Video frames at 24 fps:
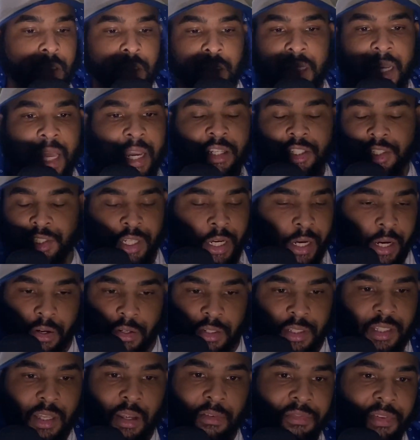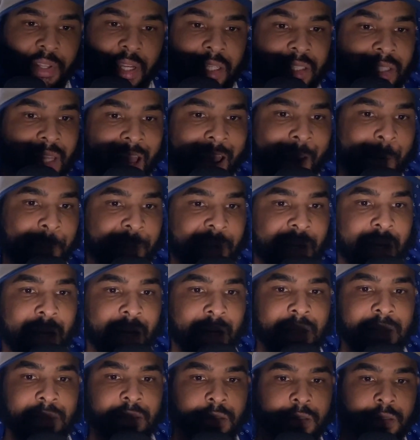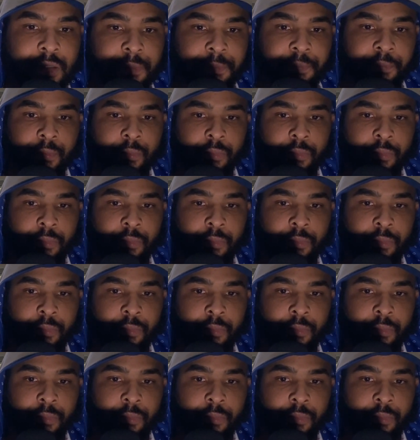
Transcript: next year and stuff like that, because